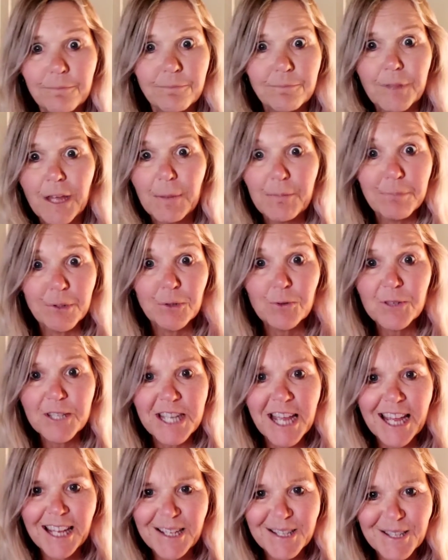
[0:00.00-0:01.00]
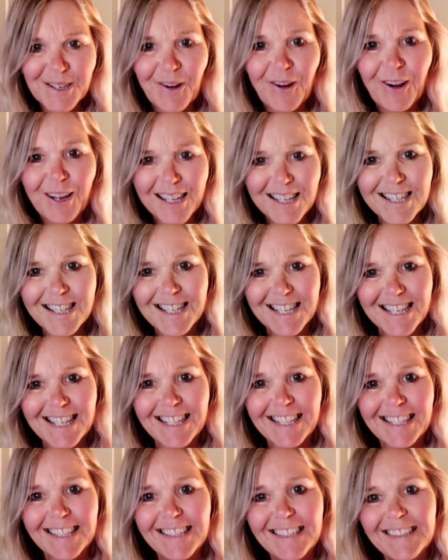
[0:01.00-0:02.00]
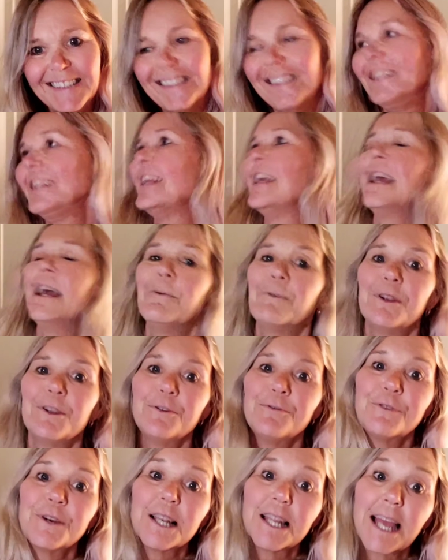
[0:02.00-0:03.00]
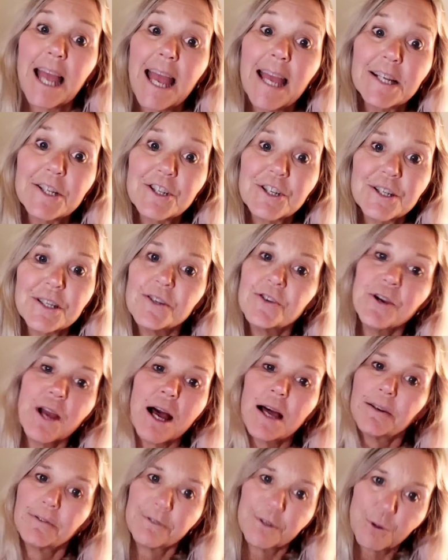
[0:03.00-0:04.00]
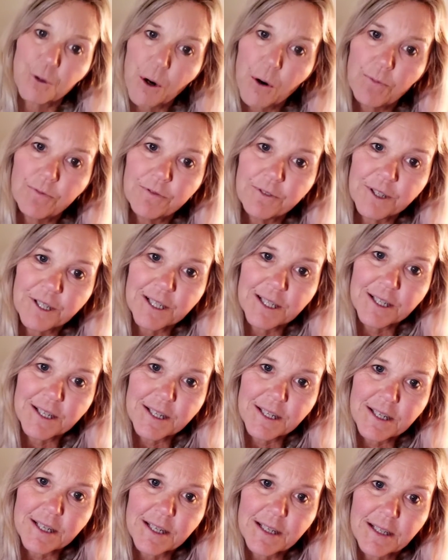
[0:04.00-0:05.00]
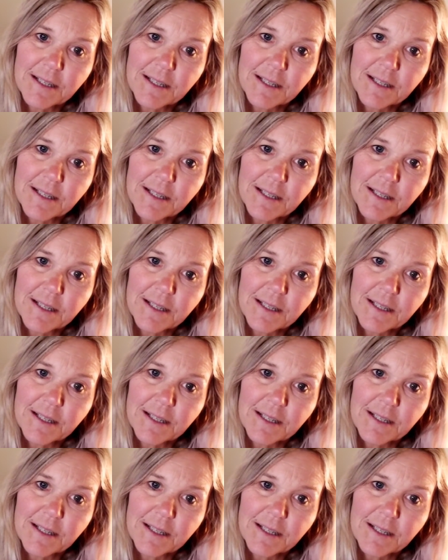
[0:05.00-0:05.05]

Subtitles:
That builds anxiety. And when you're feeling anxious, you can't feel confident.